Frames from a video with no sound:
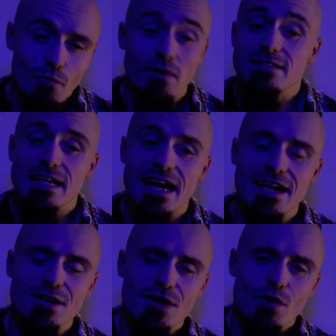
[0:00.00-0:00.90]
Well,
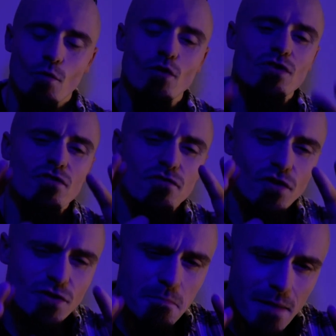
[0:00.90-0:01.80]
today, we're going to
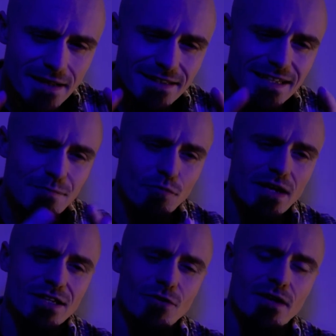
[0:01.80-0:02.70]
fundamentally
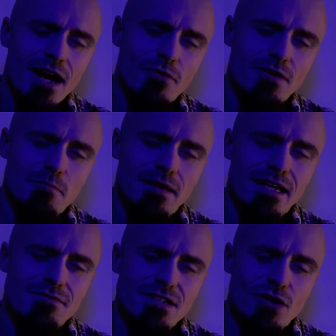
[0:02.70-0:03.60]
break your inherited
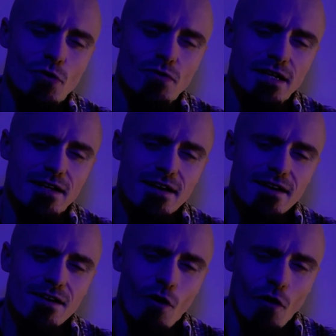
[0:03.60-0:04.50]
beliefs and coding
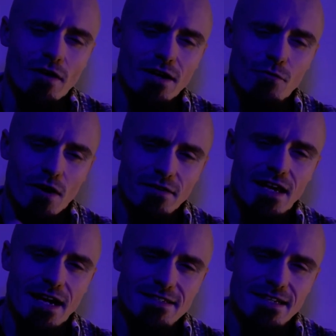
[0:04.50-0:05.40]
on and around the
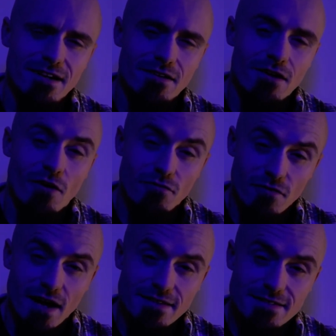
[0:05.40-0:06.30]
idea of
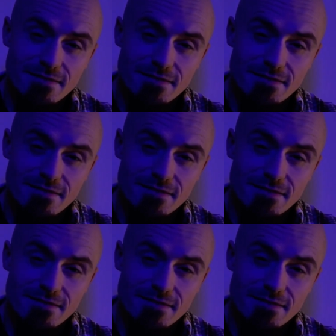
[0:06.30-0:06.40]
fats,